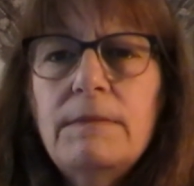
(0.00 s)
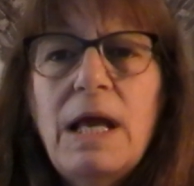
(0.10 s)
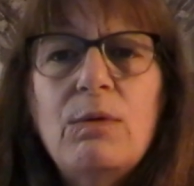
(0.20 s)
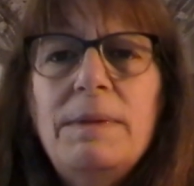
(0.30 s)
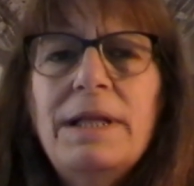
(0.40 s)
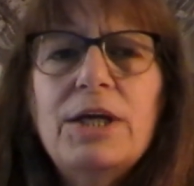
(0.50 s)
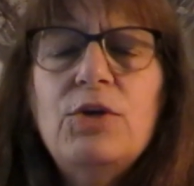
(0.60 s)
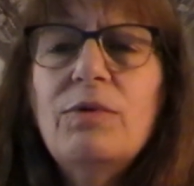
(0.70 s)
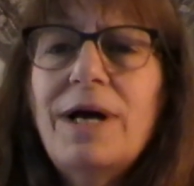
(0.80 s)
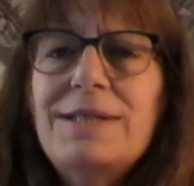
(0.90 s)
it would be like
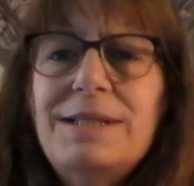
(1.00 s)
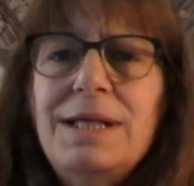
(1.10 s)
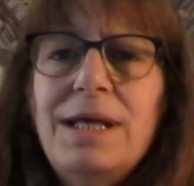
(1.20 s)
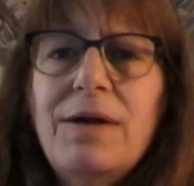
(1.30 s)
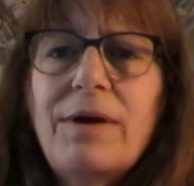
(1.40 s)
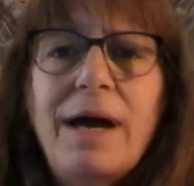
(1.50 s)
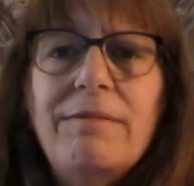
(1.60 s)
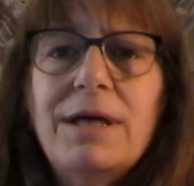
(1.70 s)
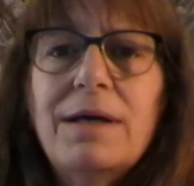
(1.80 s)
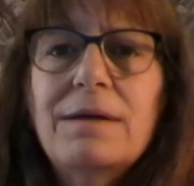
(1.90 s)
you and I sitting here
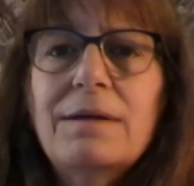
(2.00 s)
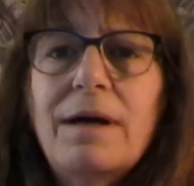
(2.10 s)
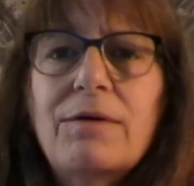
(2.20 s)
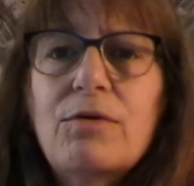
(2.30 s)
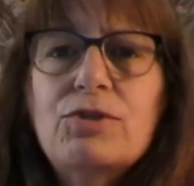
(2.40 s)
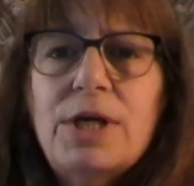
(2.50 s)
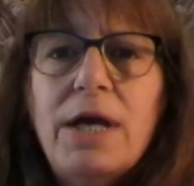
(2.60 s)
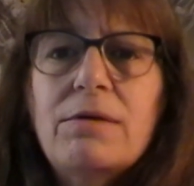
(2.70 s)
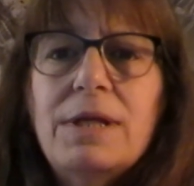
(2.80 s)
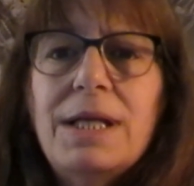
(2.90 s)
having a crochet
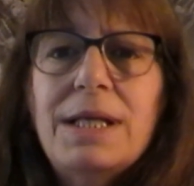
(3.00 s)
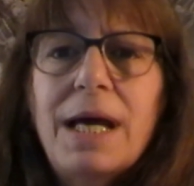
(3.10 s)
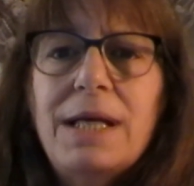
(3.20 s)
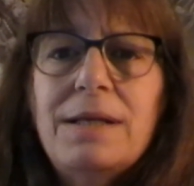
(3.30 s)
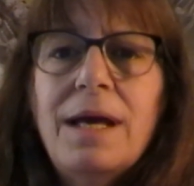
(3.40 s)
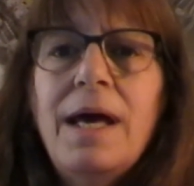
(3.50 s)
or knit night,